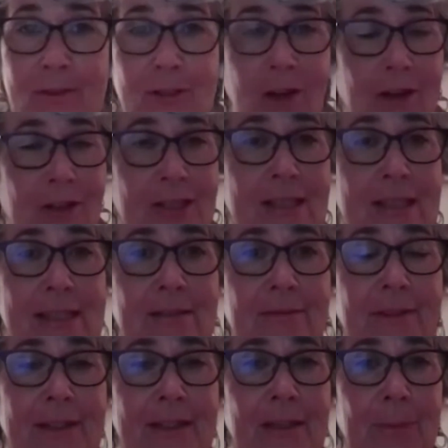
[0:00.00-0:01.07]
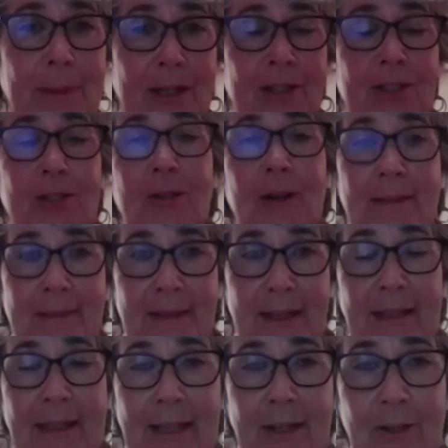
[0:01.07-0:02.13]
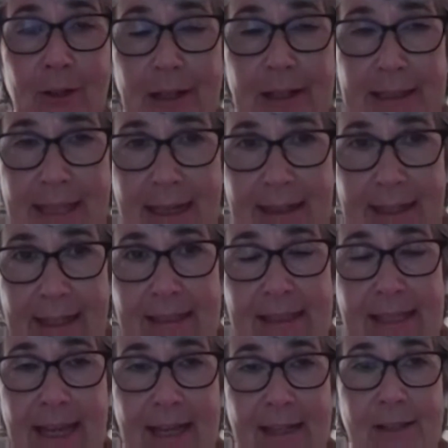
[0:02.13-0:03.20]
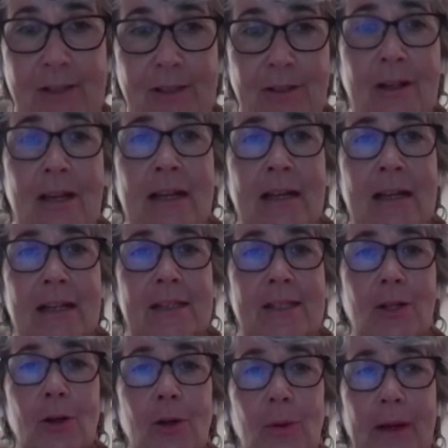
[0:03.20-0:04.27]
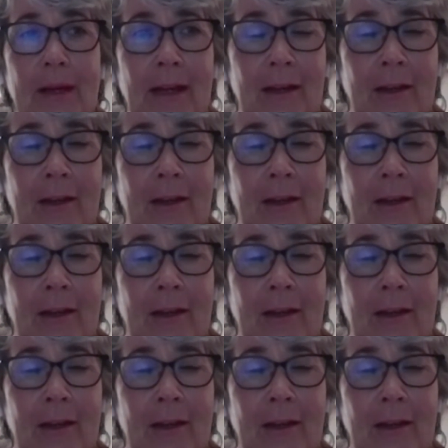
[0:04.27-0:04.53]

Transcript: Dog just doesn't fit the picture. And then later her dad gets cancer. So